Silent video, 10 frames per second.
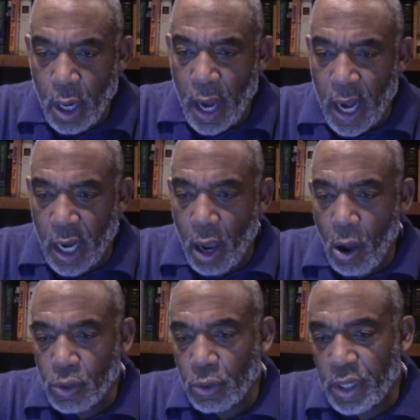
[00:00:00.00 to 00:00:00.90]
and I
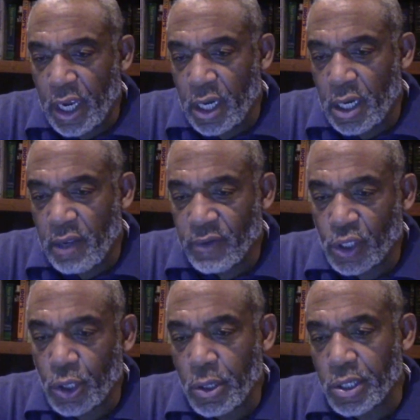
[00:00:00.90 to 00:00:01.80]
also did an even
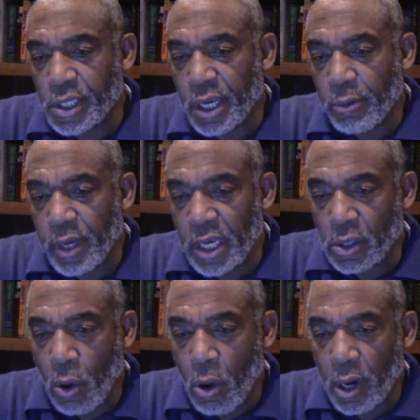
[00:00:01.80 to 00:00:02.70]
shorter
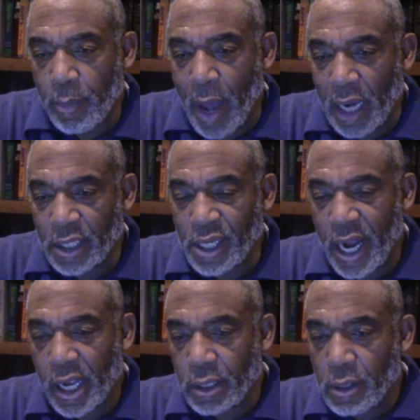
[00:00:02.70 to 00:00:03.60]
series on
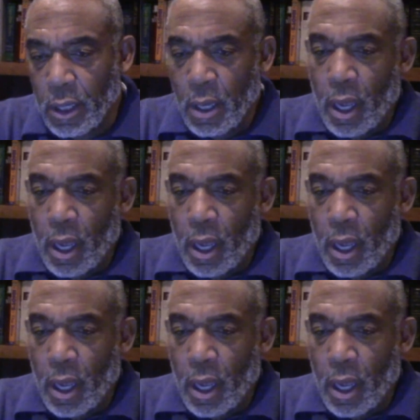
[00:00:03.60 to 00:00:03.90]
apologetics.